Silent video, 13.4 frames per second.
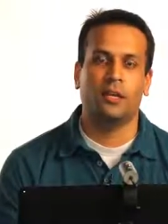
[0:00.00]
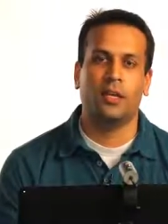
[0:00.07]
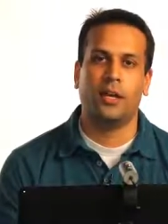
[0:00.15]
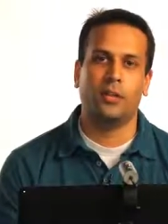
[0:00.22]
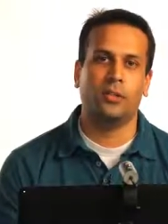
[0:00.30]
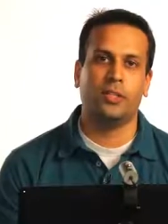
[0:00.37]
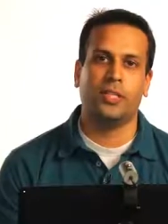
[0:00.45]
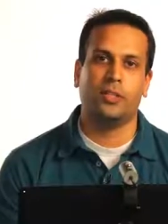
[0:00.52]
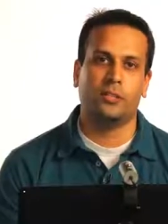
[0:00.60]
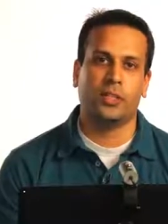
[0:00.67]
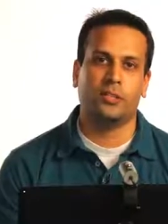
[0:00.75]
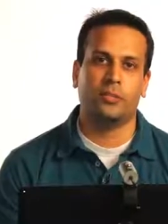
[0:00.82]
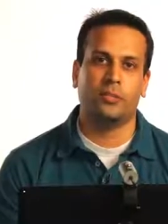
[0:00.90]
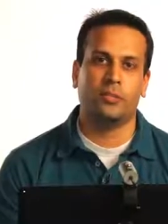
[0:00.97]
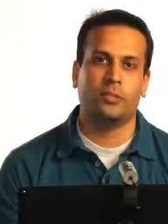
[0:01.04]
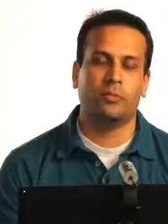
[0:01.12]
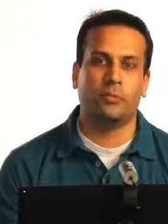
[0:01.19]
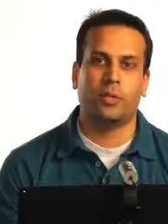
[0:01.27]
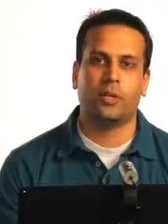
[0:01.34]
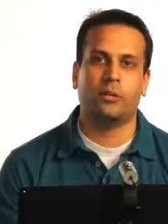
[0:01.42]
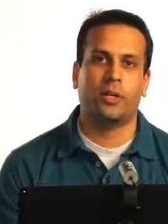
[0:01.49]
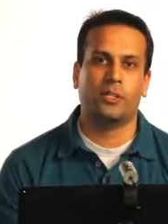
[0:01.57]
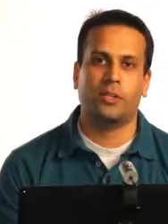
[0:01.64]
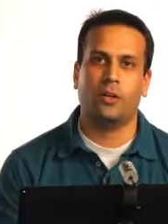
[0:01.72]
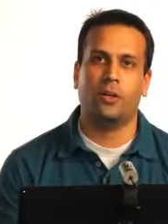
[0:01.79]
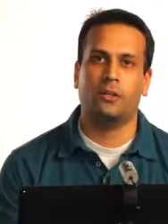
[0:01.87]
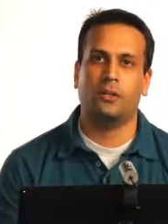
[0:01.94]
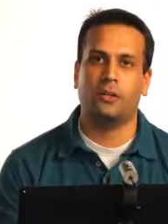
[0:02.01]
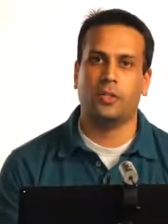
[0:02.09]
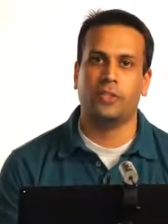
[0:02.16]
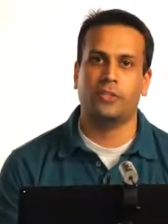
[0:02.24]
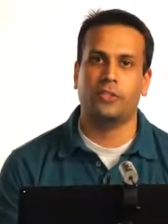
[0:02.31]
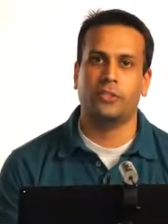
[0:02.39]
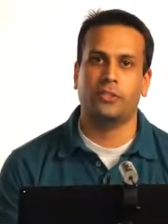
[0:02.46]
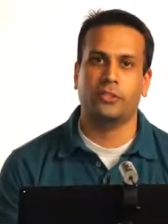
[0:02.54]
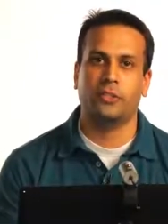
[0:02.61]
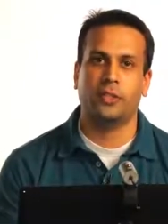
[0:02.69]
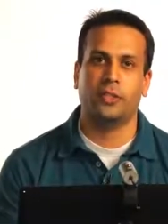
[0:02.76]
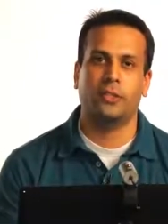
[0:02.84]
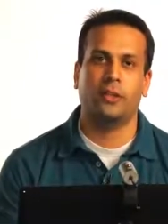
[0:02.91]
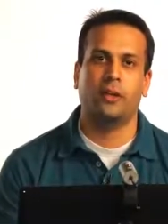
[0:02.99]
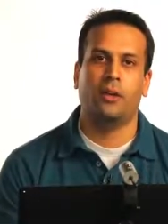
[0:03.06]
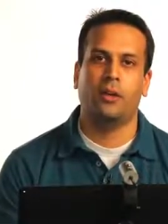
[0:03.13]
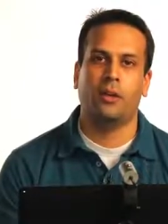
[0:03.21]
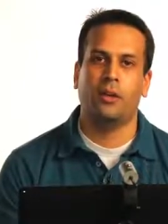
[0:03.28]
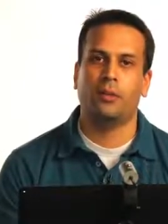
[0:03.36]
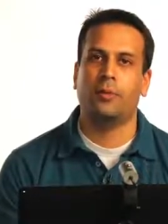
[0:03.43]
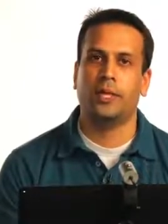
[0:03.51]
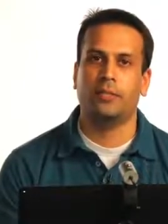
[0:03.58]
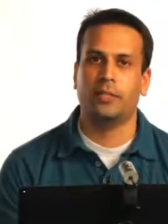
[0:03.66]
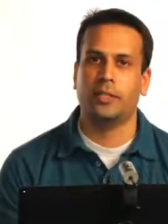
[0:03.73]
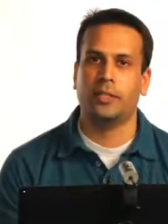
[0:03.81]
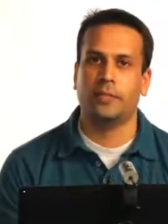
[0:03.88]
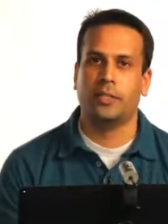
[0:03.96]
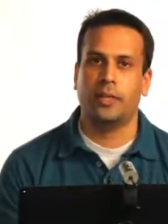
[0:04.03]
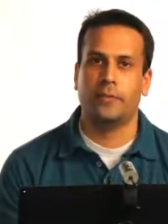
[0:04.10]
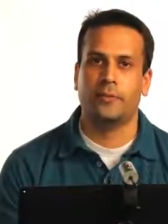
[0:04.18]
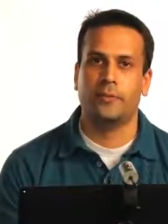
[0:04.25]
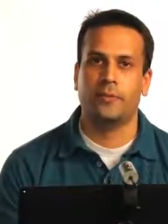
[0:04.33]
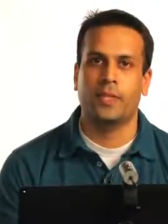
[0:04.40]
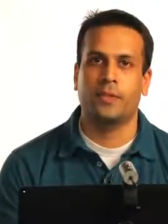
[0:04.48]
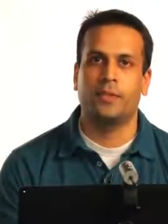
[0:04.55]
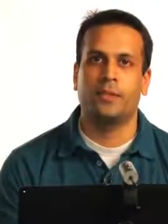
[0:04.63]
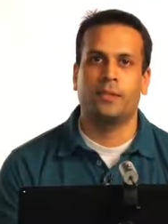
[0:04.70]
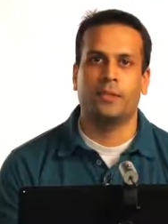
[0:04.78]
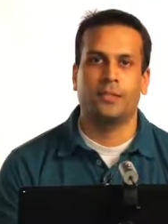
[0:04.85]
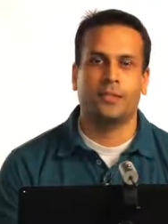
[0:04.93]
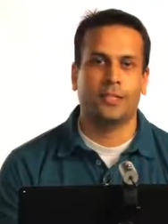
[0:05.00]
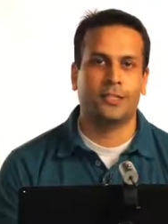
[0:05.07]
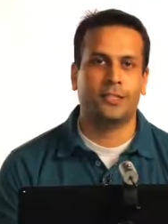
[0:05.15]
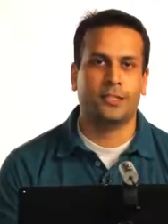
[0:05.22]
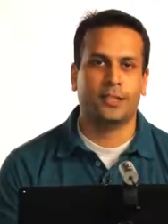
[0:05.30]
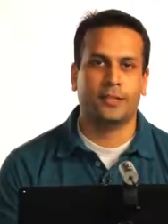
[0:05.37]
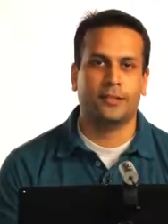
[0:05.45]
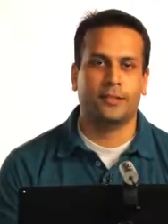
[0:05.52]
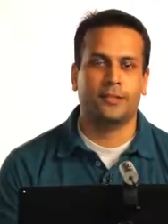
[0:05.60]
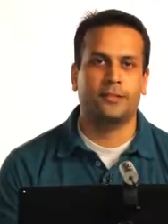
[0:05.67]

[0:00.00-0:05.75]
not only in Messenger, but across all the things they're doing all around the internet. Let's dig in.